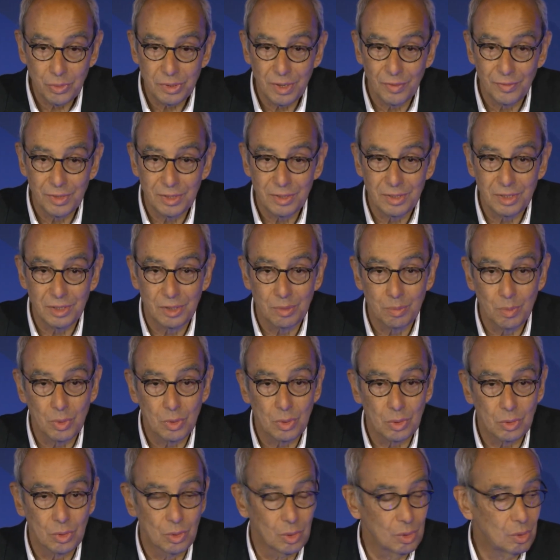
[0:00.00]
It requires
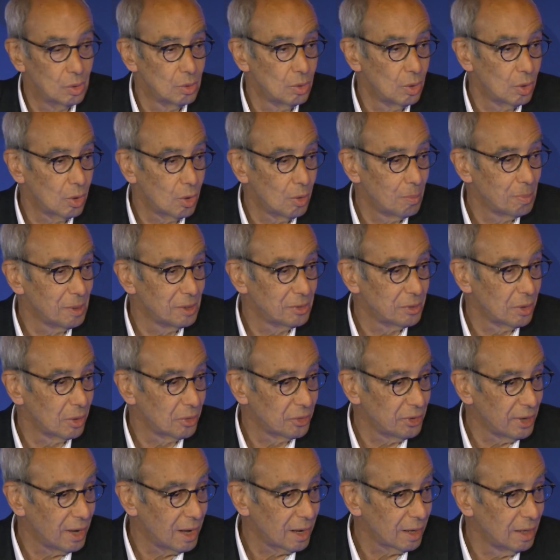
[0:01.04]
heavy investments,
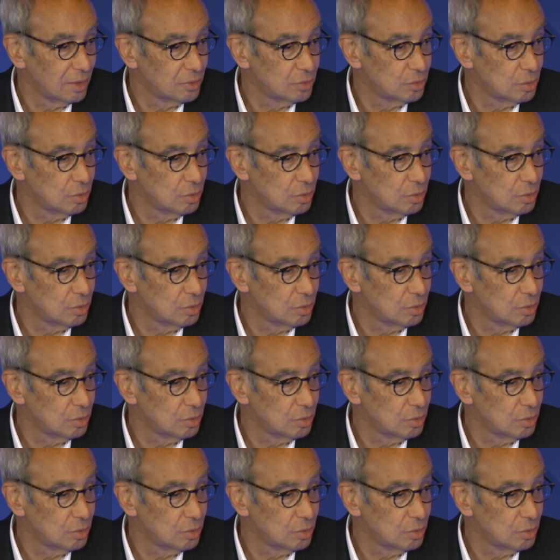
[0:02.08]
especially